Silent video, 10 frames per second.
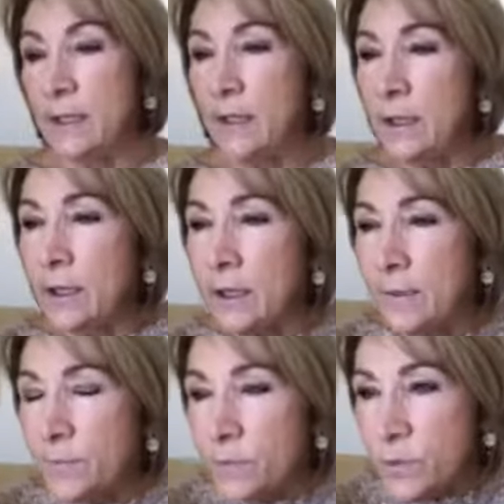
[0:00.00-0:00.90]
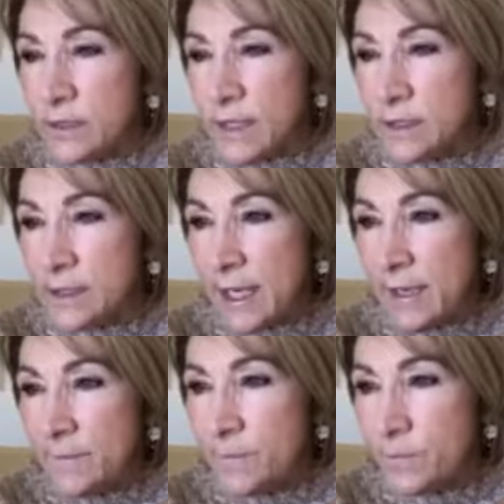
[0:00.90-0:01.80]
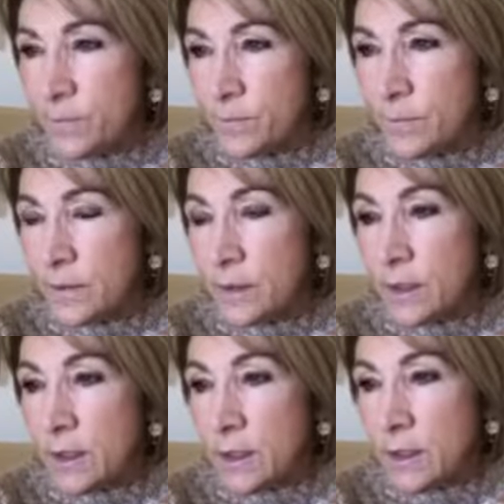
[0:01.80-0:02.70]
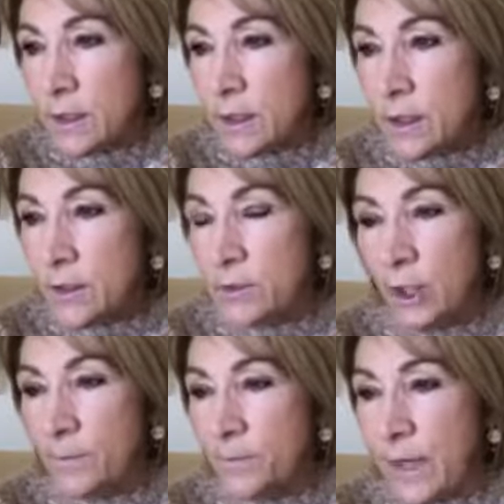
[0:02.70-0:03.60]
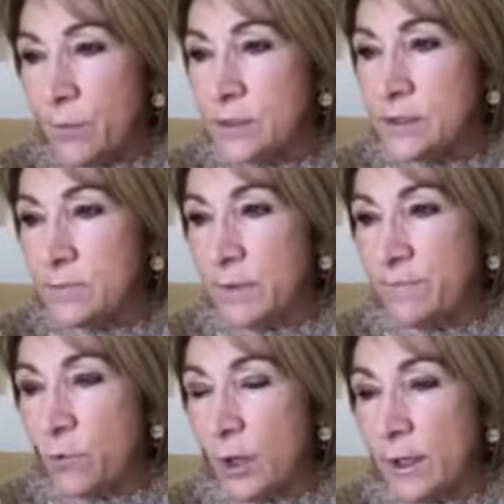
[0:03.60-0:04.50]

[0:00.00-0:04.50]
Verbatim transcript: Um, was that today? Oh, no, that was before.